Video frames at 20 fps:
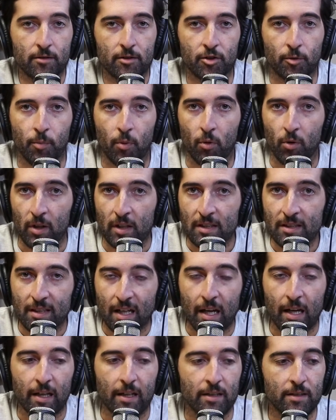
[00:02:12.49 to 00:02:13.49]
supporting
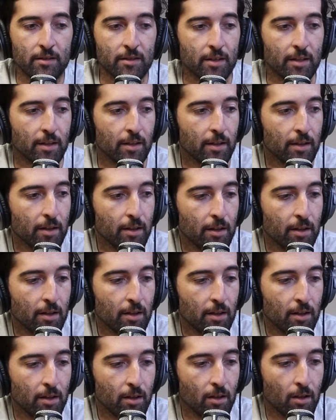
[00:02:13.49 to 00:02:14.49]
science and
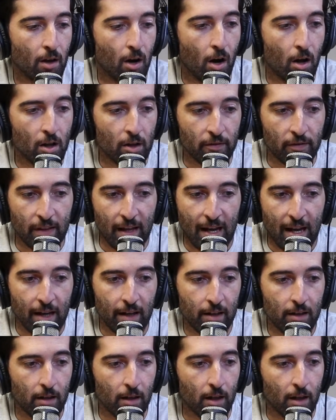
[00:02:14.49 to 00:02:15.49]
all of that.